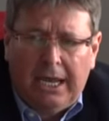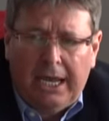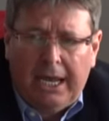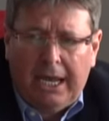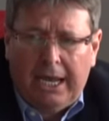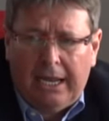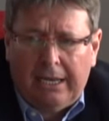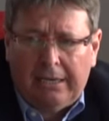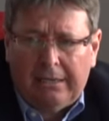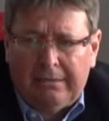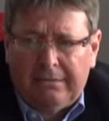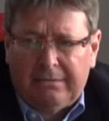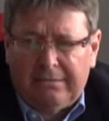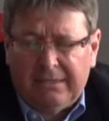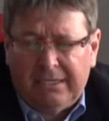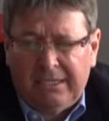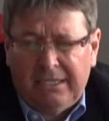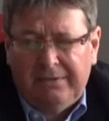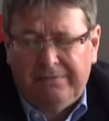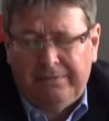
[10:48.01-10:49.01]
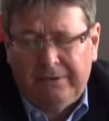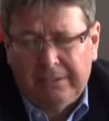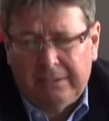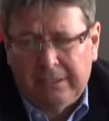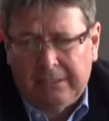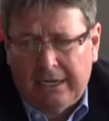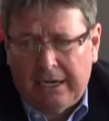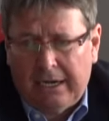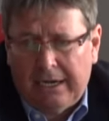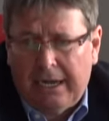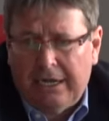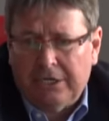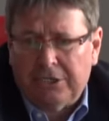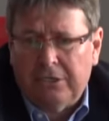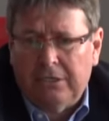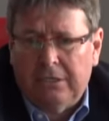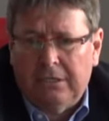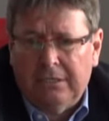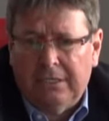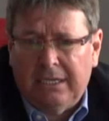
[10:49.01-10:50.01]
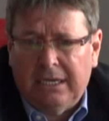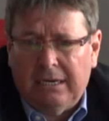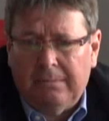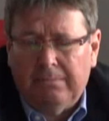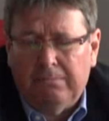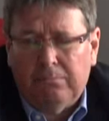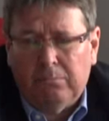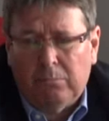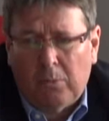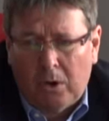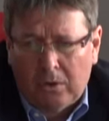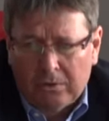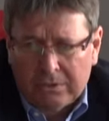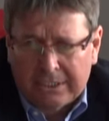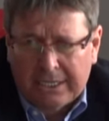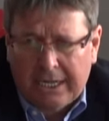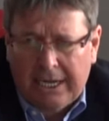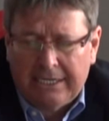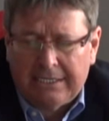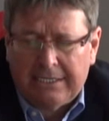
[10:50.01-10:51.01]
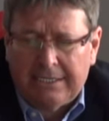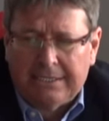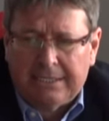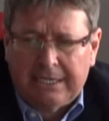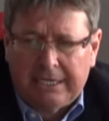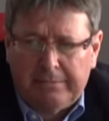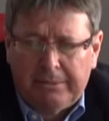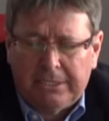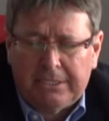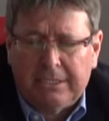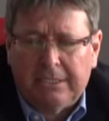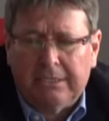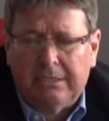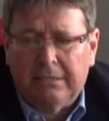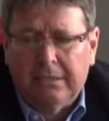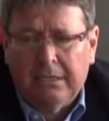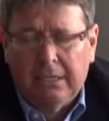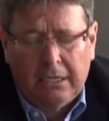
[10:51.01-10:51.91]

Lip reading: and even that they are national, they are in most cases limited.